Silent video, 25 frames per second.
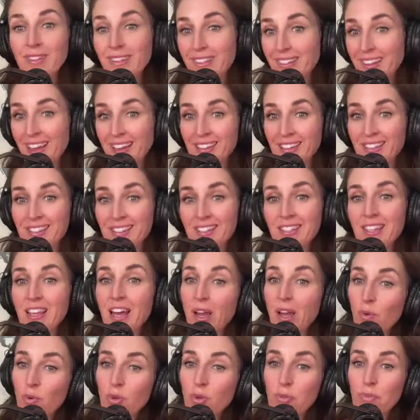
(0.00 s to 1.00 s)
Yes,
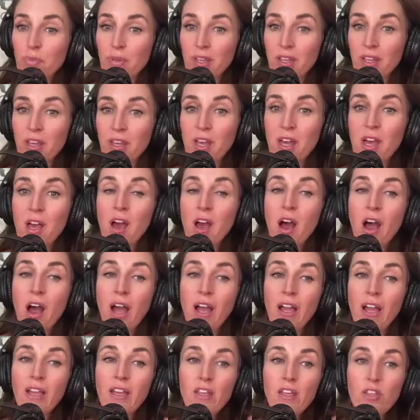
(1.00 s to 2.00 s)
I will be.
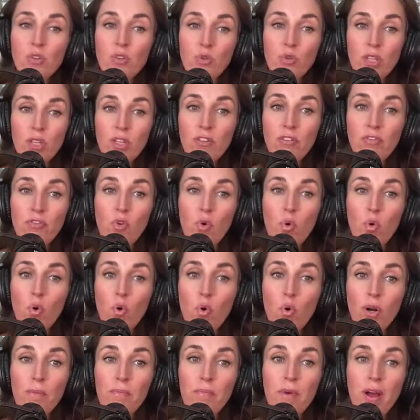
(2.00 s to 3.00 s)
I use it
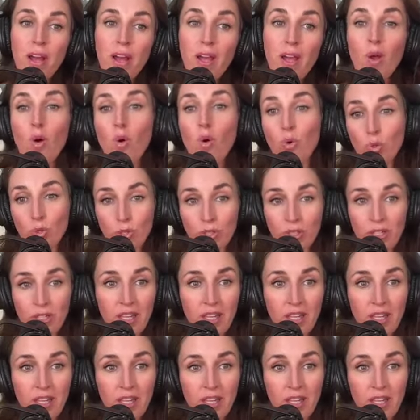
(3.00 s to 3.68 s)
for my older